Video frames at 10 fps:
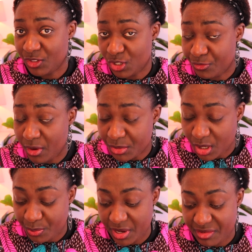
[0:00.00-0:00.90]

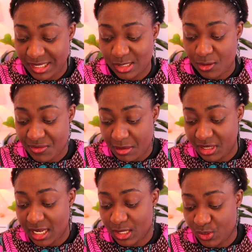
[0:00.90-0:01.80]
your parents
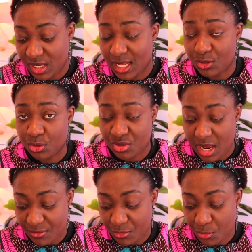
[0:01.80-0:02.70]
confirming that you're allowed to
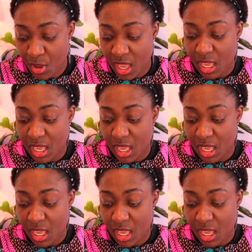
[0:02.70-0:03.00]
travel,